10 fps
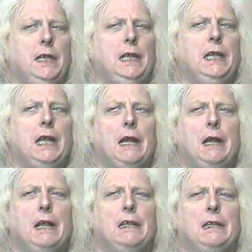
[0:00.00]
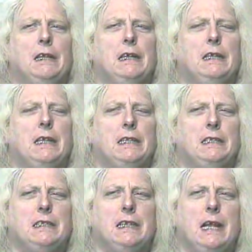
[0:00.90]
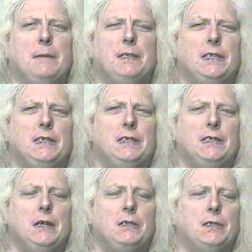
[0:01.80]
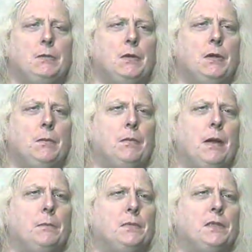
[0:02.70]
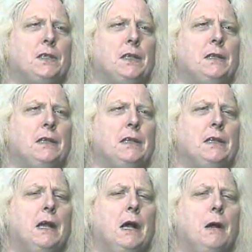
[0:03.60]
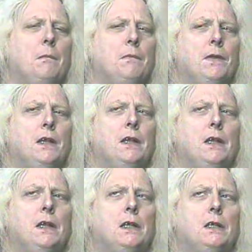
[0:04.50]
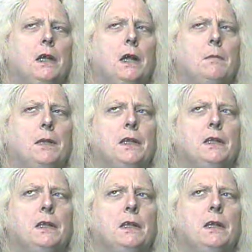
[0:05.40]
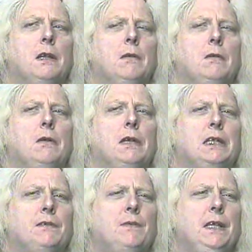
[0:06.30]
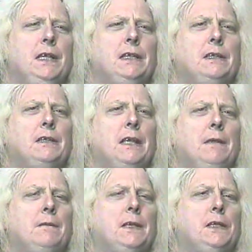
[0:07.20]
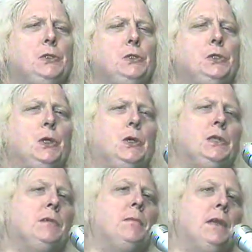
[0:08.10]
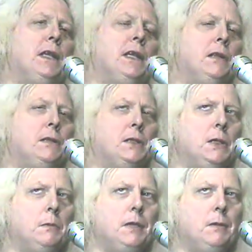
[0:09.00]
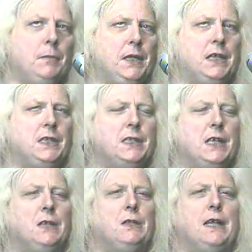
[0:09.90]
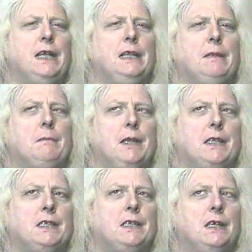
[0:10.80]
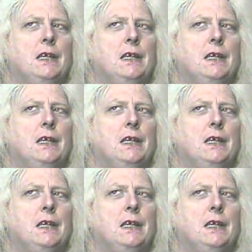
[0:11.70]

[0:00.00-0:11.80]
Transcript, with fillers: Yeah, and that, and that sometimes is also where problems can um, come in. Well, it's funny the name that you chose for me Lumi, means enlightenment.